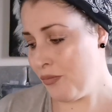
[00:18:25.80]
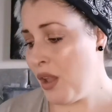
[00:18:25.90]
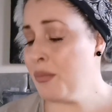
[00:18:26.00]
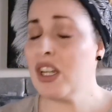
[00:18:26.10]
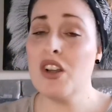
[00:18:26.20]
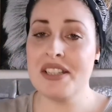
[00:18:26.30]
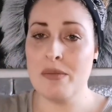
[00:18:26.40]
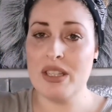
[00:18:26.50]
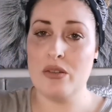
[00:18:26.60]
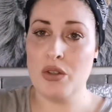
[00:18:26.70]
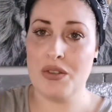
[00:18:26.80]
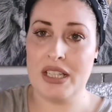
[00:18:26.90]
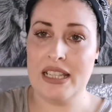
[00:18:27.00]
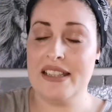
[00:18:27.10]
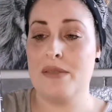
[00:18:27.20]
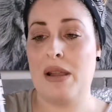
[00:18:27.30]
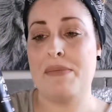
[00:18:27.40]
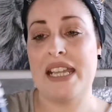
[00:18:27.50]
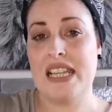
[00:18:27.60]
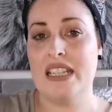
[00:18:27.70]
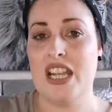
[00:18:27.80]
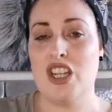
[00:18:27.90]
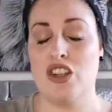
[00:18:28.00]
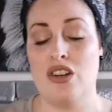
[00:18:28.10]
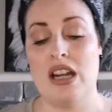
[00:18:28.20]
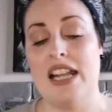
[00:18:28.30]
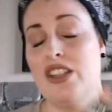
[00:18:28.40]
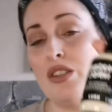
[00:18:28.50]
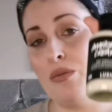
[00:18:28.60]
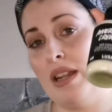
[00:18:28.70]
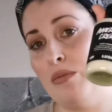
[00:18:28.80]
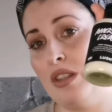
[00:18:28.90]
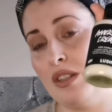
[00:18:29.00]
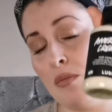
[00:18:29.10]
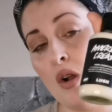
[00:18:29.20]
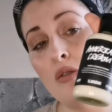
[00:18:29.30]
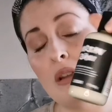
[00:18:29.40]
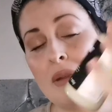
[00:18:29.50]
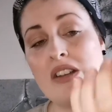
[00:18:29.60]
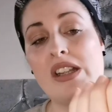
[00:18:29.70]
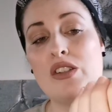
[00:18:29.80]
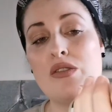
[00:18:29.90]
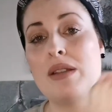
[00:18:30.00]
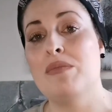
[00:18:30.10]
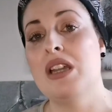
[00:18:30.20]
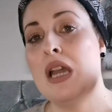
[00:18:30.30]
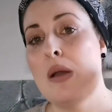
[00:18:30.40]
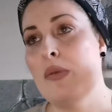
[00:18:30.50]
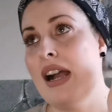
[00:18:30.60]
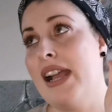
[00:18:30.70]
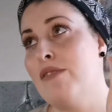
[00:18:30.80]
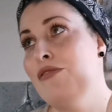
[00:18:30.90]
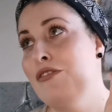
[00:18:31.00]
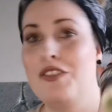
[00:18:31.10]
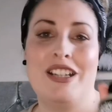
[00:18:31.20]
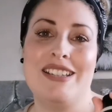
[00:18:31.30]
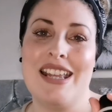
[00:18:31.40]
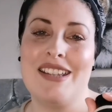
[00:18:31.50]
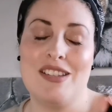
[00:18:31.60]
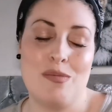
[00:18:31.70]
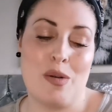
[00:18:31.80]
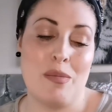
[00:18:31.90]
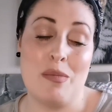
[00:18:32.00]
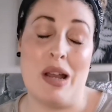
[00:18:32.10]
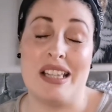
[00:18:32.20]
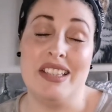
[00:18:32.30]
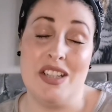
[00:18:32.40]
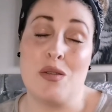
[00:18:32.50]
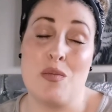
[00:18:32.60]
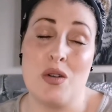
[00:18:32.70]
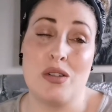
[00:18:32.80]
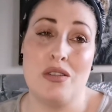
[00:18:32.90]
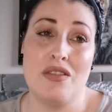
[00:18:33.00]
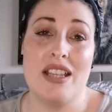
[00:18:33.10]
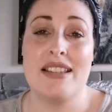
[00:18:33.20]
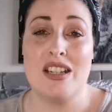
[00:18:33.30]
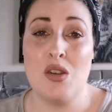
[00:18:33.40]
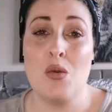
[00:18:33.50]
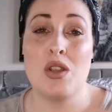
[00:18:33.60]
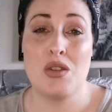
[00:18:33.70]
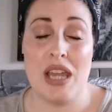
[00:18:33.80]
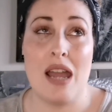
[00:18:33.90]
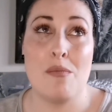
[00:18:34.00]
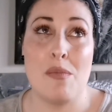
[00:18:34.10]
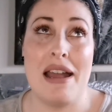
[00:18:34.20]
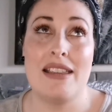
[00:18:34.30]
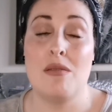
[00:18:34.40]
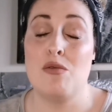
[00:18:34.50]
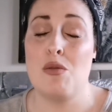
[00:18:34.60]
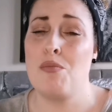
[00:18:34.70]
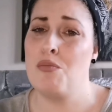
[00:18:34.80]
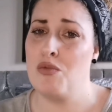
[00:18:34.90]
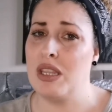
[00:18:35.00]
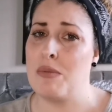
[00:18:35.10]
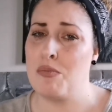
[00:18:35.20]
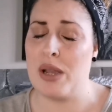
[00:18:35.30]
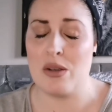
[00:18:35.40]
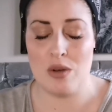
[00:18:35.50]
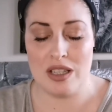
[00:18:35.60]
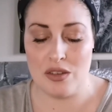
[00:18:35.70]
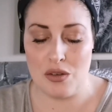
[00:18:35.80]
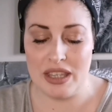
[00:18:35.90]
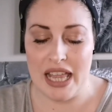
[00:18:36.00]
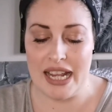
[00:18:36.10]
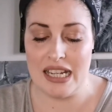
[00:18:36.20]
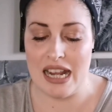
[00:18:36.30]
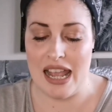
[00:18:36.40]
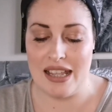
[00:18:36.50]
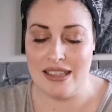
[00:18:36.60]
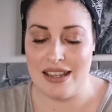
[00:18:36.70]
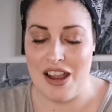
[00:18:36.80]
because I'm still using this as my main conditioner, I just went with a small American cream, but I fully intend to probably buy a litre bottle of this. I know that you can buy the really big ones online, and